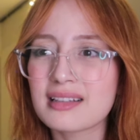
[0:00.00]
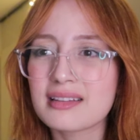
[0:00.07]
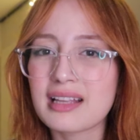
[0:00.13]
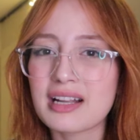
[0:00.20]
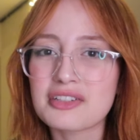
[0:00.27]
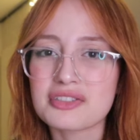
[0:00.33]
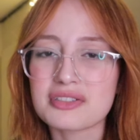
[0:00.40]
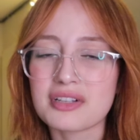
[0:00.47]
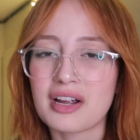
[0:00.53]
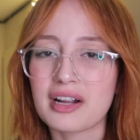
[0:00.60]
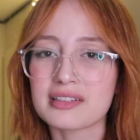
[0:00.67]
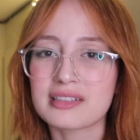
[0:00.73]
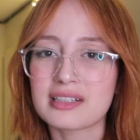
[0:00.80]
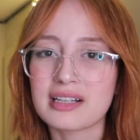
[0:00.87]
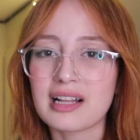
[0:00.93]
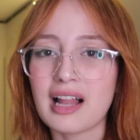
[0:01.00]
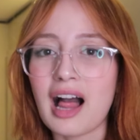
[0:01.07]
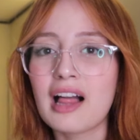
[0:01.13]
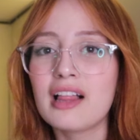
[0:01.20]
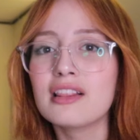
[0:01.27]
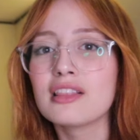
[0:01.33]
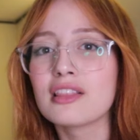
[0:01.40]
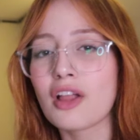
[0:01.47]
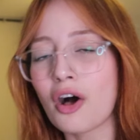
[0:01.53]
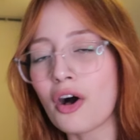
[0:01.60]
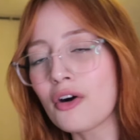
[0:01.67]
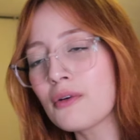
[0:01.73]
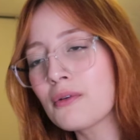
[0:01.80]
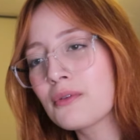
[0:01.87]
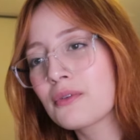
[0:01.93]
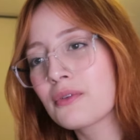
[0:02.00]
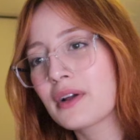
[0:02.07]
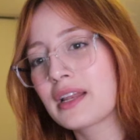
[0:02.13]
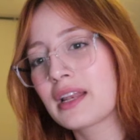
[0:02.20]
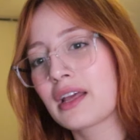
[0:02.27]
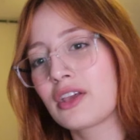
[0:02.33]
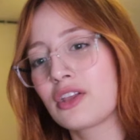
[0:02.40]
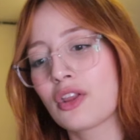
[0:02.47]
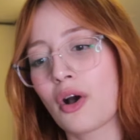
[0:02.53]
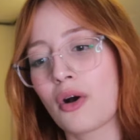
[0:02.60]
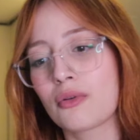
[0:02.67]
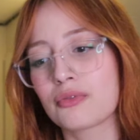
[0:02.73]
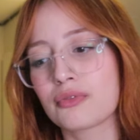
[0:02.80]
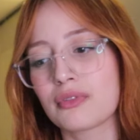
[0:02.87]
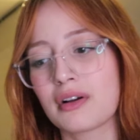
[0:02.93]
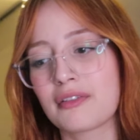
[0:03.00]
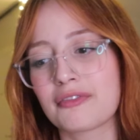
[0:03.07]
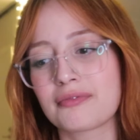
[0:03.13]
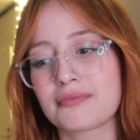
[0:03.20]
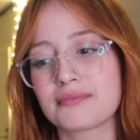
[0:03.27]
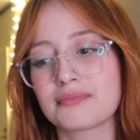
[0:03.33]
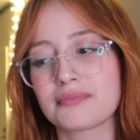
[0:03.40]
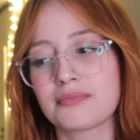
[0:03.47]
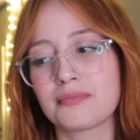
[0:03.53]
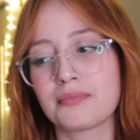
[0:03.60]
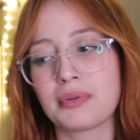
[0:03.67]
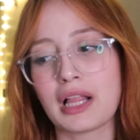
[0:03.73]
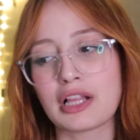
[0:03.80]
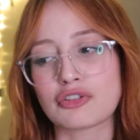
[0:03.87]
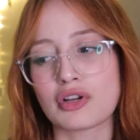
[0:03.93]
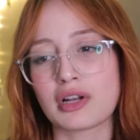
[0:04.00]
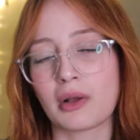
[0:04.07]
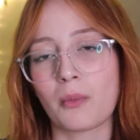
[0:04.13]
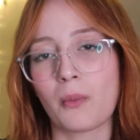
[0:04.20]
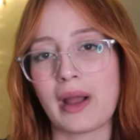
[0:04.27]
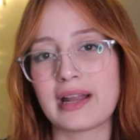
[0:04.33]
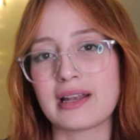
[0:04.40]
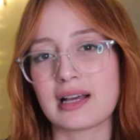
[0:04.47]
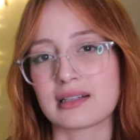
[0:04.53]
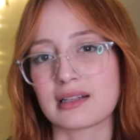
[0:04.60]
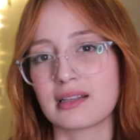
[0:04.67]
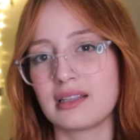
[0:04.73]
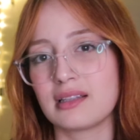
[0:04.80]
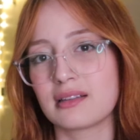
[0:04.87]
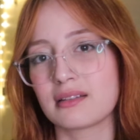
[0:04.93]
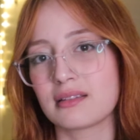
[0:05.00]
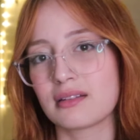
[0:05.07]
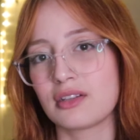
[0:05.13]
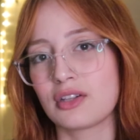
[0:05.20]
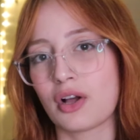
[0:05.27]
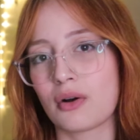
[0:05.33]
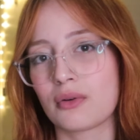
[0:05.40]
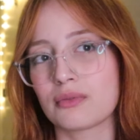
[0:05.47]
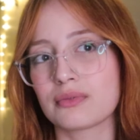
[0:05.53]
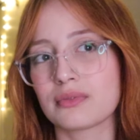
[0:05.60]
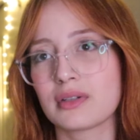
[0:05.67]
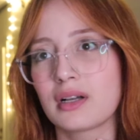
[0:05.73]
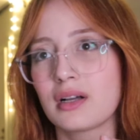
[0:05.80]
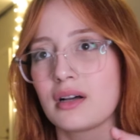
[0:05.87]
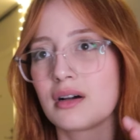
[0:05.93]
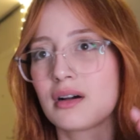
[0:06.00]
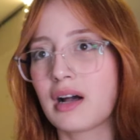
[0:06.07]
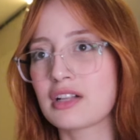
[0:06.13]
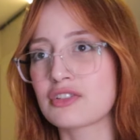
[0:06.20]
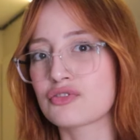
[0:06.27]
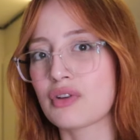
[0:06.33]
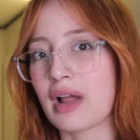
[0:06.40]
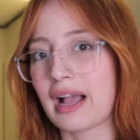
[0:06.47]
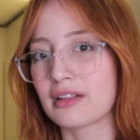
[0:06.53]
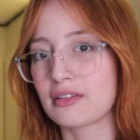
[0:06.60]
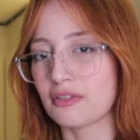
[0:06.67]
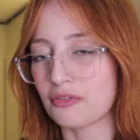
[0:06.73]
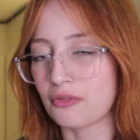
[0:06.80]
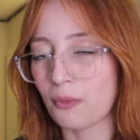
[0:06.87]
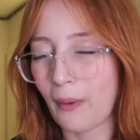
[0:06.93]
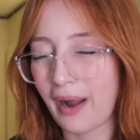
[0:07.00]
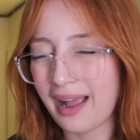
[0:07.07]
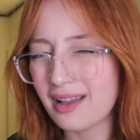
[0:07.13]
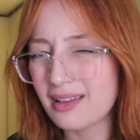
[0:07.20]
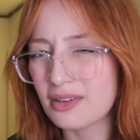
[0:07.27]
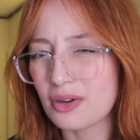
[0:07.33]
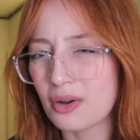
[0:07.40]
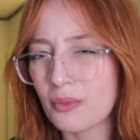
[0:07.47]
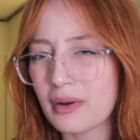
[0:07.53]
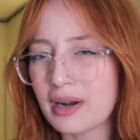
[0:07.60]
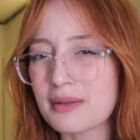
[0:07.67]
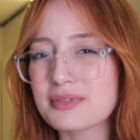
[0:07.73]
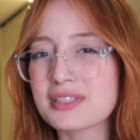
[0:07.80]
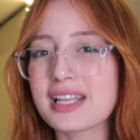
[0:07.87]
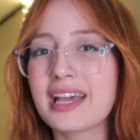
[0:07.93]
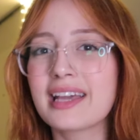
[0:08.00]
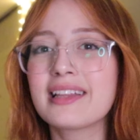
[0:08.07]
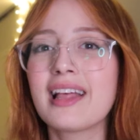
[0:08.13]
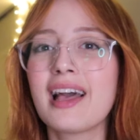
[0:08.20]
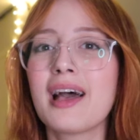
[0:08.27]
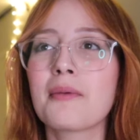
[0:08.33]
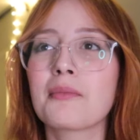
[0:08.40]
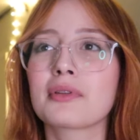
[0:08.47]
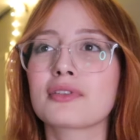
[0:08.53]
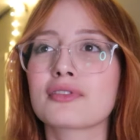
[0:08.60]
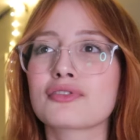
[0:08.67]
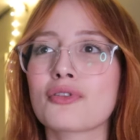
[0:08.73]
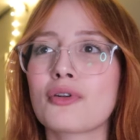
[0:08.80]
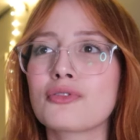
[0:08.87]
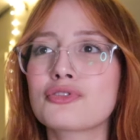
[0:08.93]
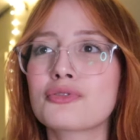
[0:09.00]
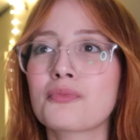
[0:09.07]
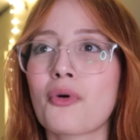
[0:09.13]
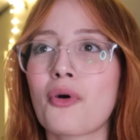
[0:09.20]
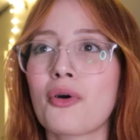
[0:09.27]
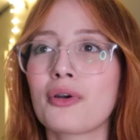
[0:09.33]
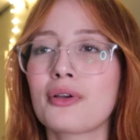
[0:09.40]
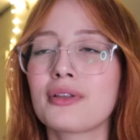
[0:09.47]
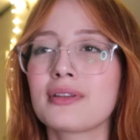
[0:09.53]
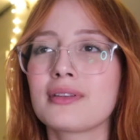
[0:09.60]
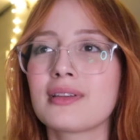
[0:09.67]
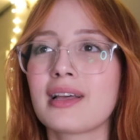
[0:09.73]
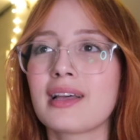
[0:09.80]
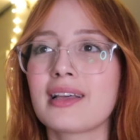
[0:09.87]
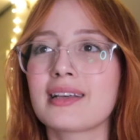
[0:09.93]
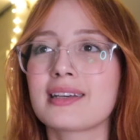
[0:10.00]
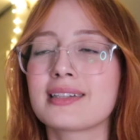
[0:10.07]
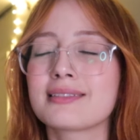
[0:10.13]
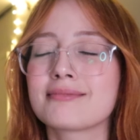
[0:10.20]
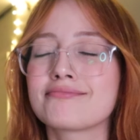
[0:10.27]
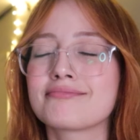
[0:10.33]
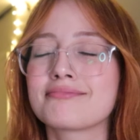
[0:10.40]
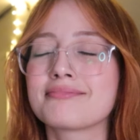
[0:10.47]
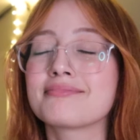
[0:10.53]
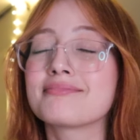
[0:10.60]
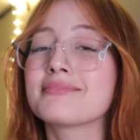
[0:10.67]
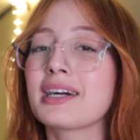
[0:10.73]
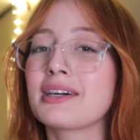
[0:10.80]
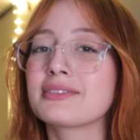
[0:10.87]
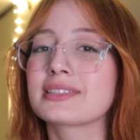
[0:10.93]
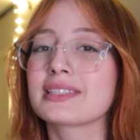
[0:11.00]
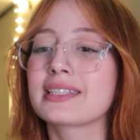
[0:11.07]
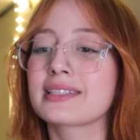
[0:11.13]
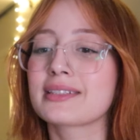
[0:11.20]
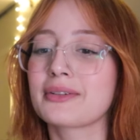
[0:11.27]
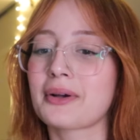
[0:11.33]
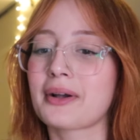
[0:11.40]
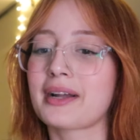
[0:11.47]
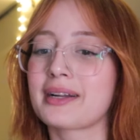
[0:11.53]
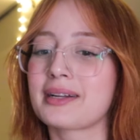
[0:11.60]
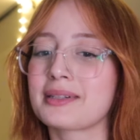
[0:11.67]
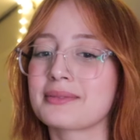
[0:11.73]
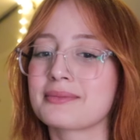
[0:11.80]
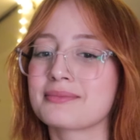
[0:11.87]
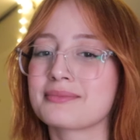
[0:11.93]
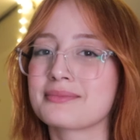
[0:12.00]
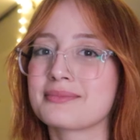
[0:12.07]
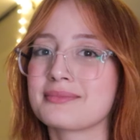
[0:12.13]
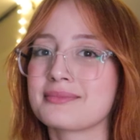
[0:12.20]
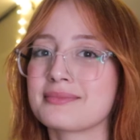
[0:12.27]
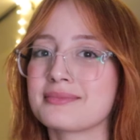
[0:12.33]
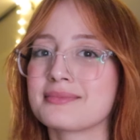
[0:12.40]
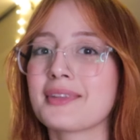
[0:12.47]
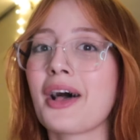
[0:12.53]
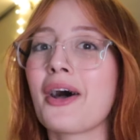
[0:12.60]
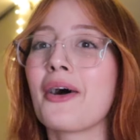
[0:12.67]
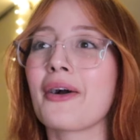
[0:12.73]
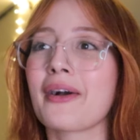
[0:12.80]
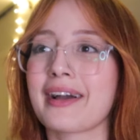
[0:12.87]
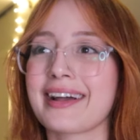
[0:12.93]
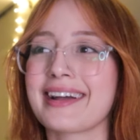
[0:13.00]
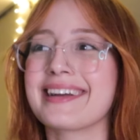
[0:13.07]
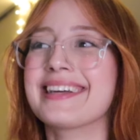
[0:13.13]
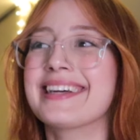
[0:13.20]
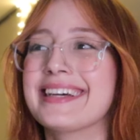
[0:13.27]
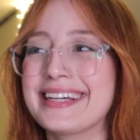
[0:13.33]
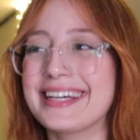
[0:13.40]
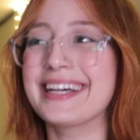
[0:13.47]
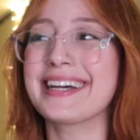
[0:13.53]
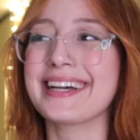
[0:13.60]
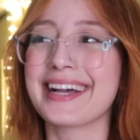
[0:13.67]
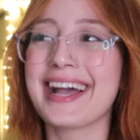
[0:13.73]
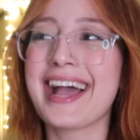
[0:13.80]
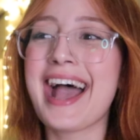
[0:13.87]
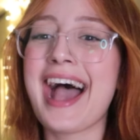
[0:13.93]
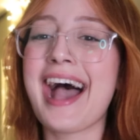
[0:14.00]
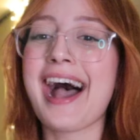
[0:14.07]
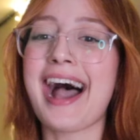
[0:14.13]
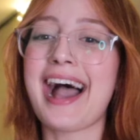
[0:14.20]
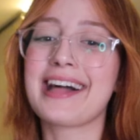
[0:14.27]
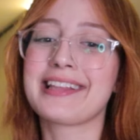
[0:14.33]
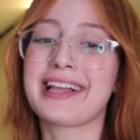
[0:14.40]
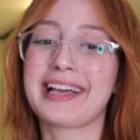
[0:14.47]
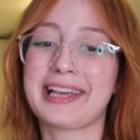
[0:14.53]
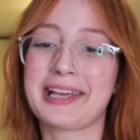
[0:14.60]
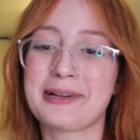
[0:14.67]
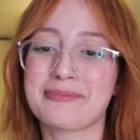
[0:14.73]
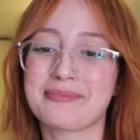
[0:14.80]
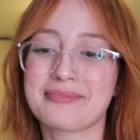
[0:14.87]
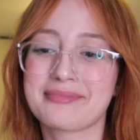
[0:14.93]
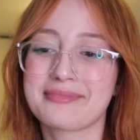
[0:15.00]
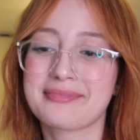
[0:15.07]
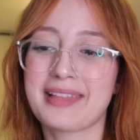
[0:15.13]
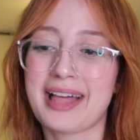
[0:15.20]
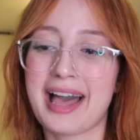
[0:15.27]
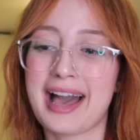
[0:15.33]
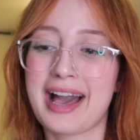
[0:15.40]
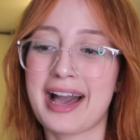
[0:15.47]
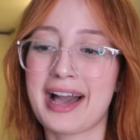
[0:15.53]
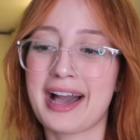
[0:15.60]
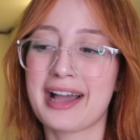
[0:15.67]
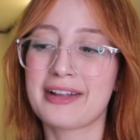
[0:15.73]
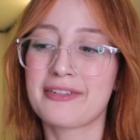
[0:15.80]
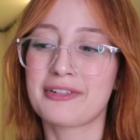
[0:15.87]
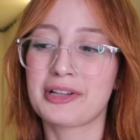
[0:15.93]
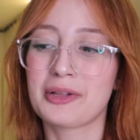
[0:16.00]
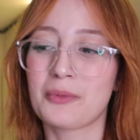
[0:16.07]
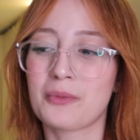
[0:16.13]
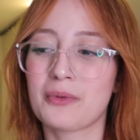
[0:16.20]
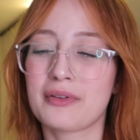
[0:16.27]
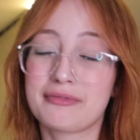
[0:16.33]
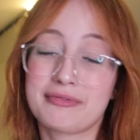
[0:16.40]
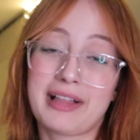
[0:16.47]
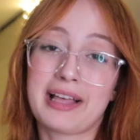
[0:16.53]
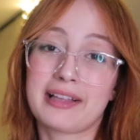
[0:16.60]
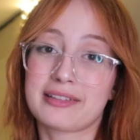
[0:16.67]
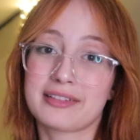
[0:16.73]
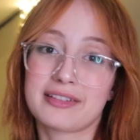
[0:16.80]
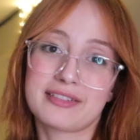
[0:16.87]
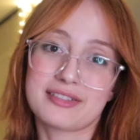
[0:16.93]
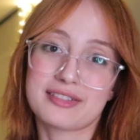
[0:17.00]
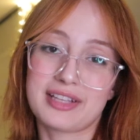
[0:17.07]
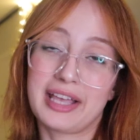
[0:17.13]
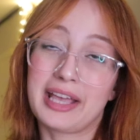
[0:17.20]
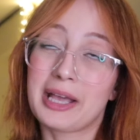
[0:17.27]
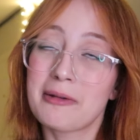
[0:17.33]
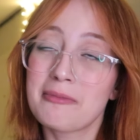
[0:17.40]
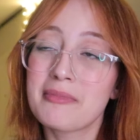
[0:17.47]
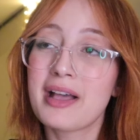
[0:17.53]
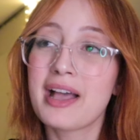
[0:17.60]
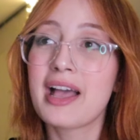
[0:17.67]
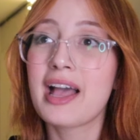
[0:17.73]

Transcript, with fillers: they're just character that I love in a you know a platonic way not a, in you know uh, attractive way, you know what I'm saying? But the soldier boy, like, I was like, okay, okay, I like him. I really like to see him.